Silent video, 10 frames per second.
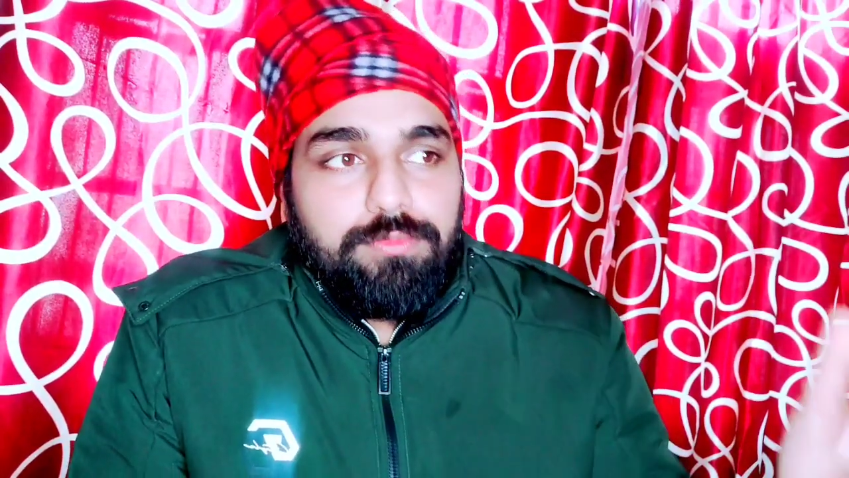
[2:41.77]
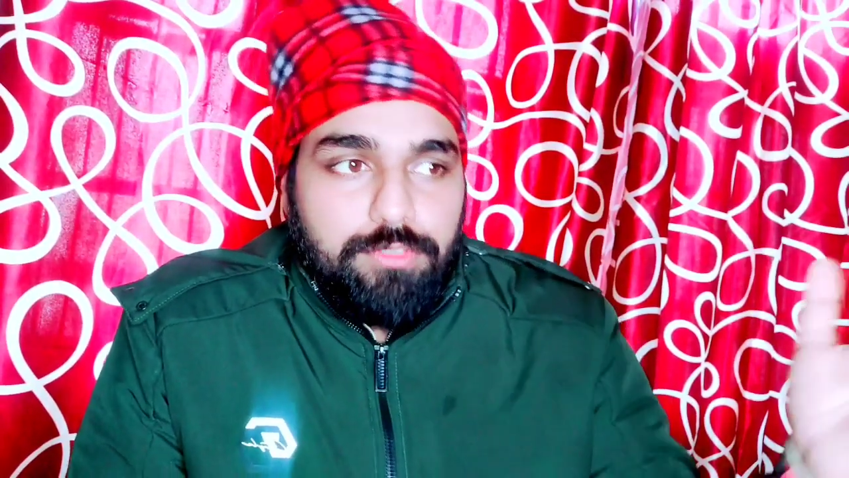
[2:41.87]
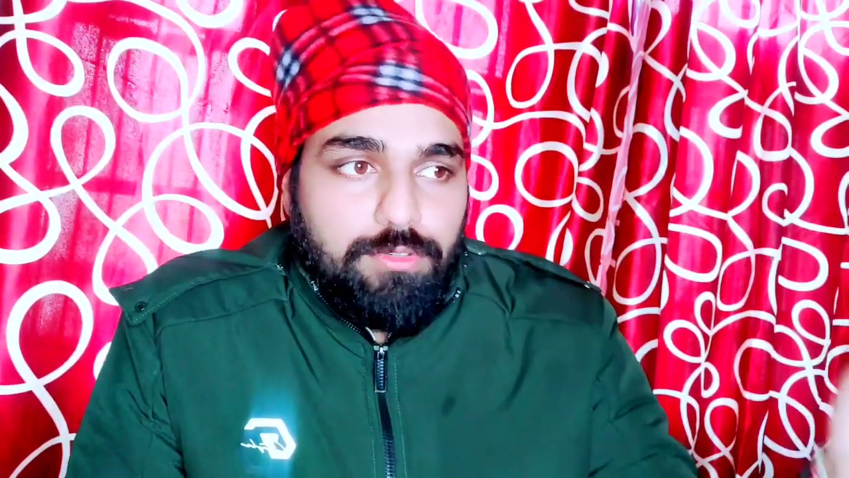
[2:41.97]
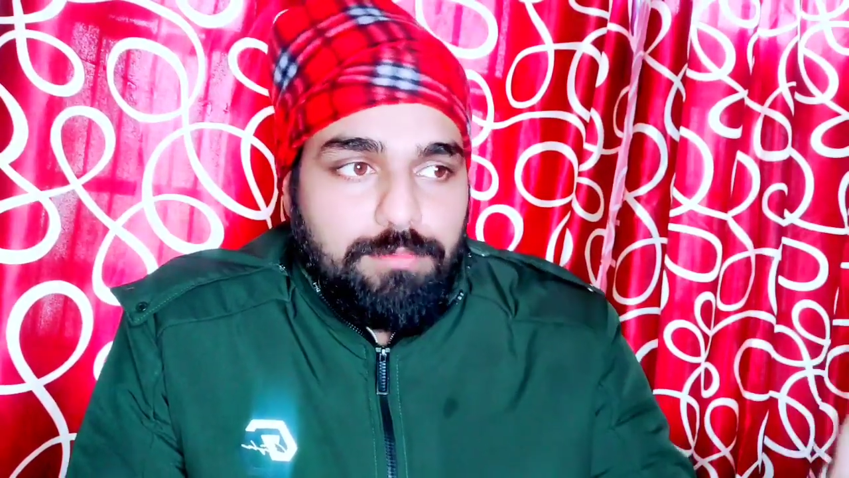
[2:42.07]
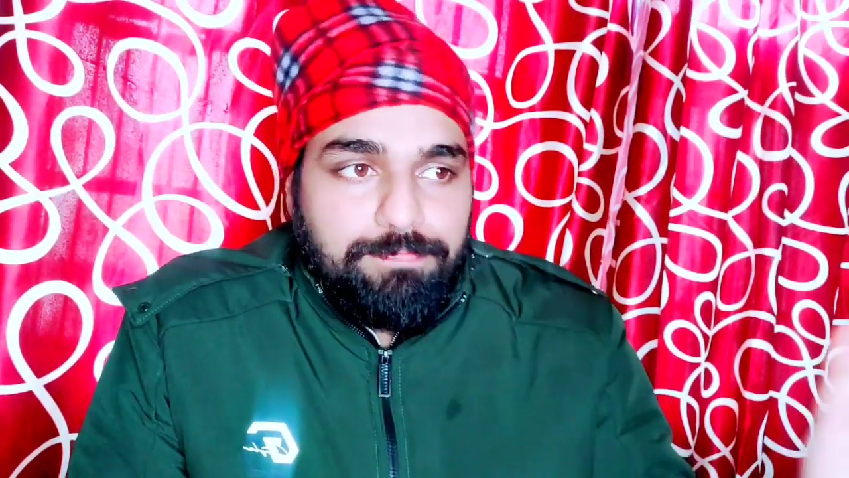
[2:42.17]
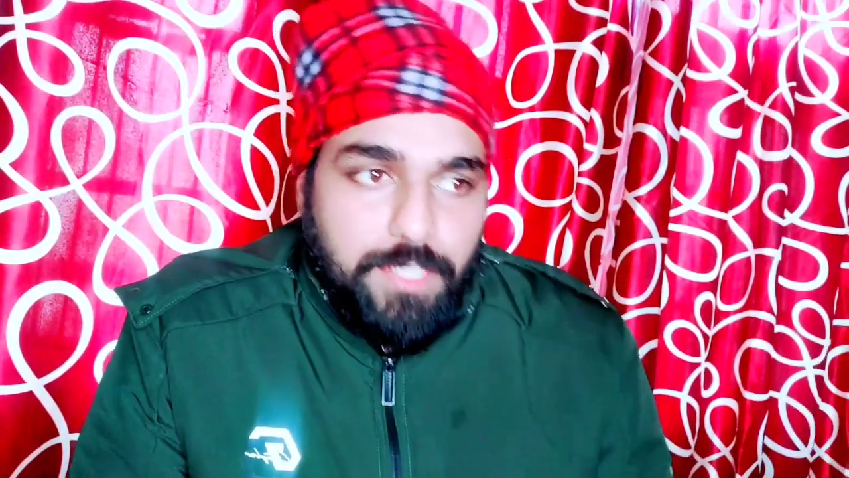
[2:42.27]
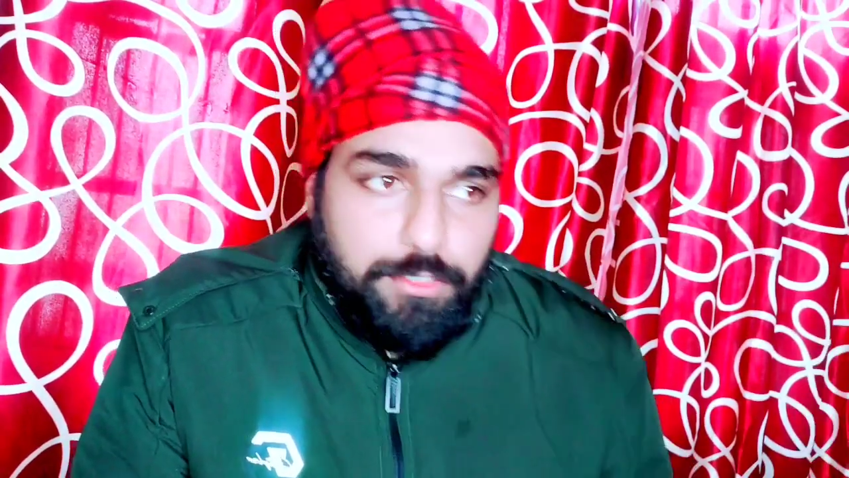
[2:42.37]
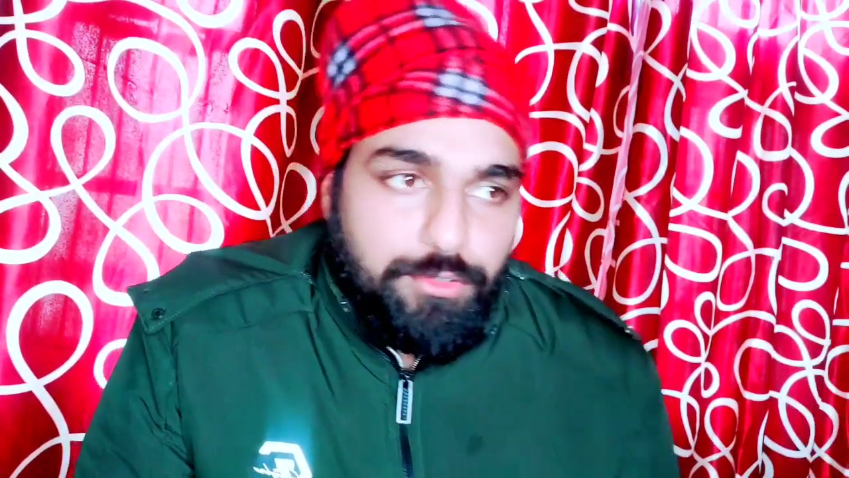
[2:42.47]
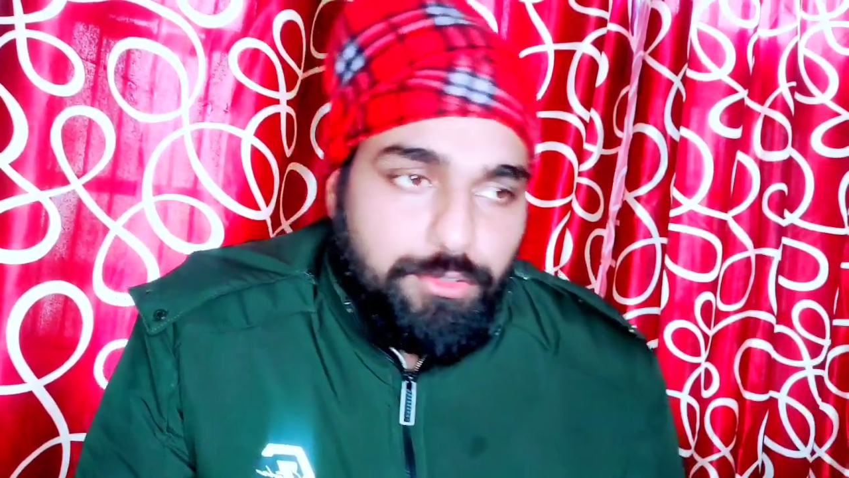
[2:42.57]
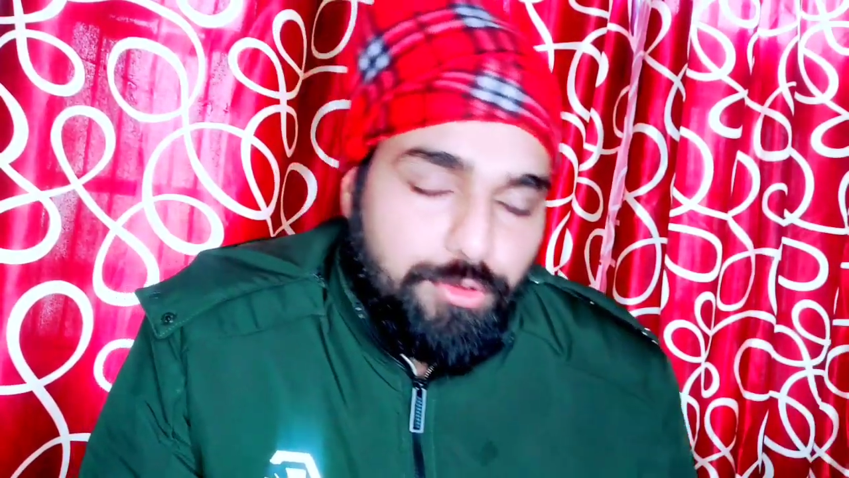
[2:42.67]
So
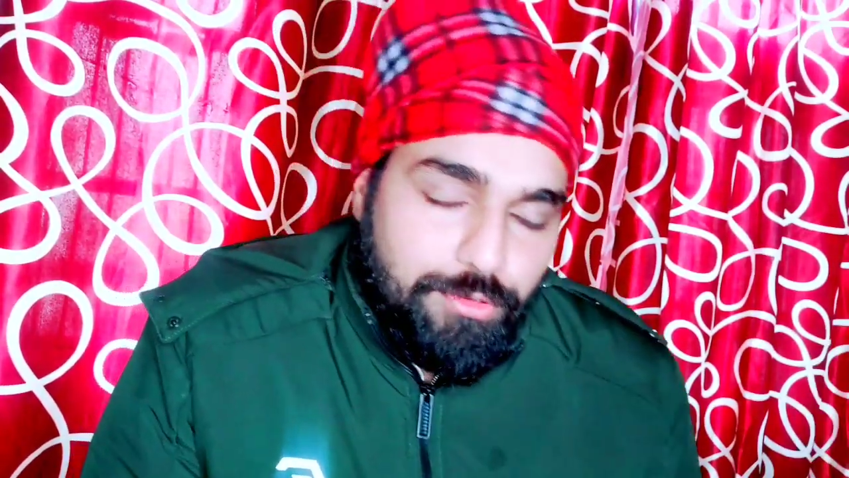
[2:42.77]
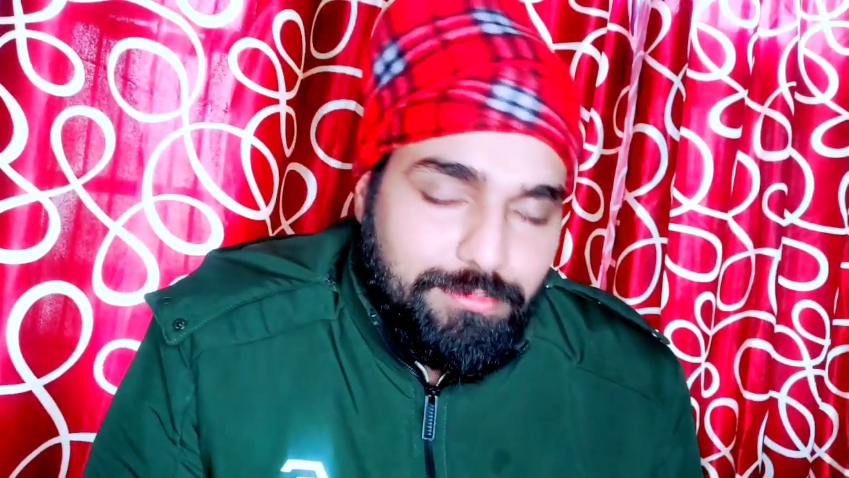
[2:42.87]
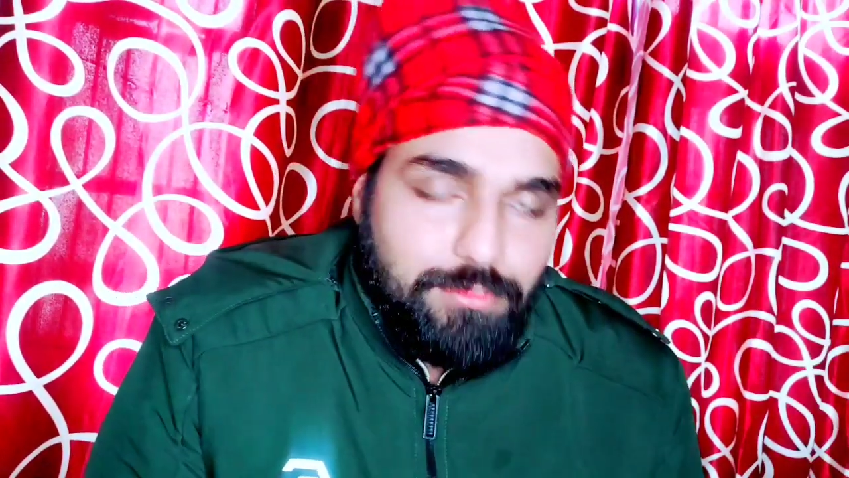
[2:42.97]
you know,